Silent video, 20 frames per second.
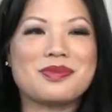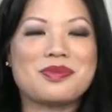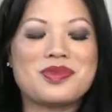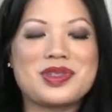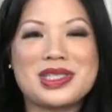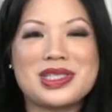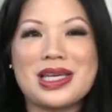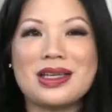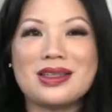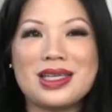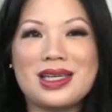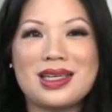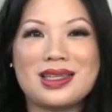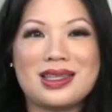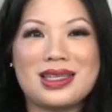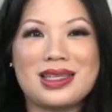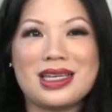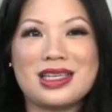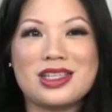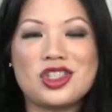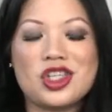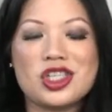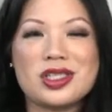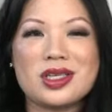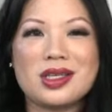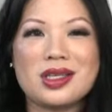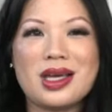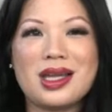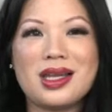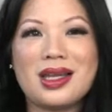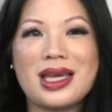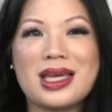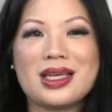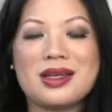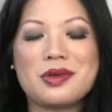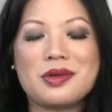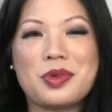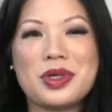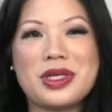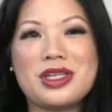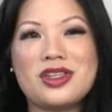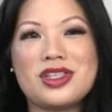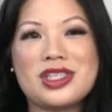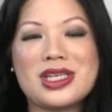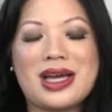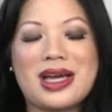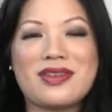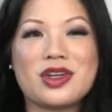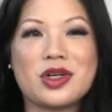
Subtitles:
selling things, just a lot like we used to have